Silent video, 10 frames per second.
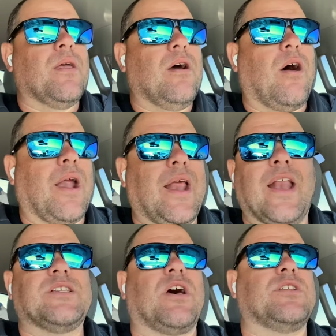All right, and
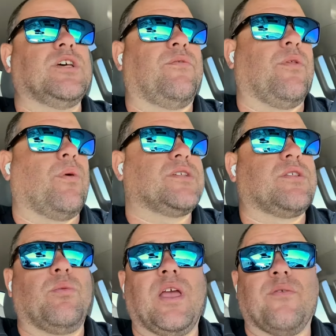it's on sale for the rest of
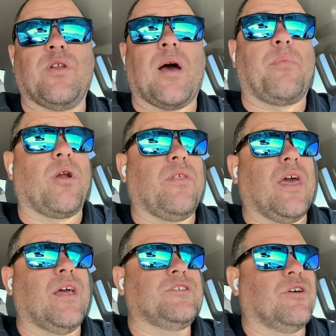the week. If you're not part of the
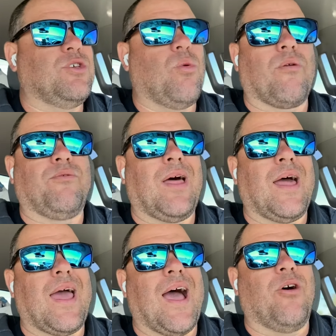NHL, you are
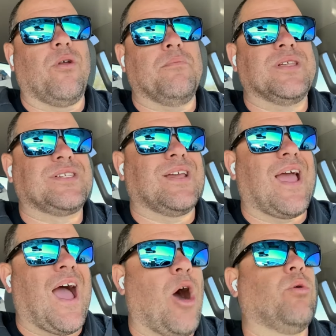flat out missing
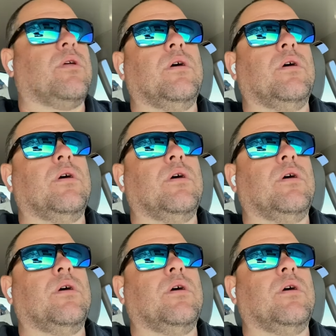out.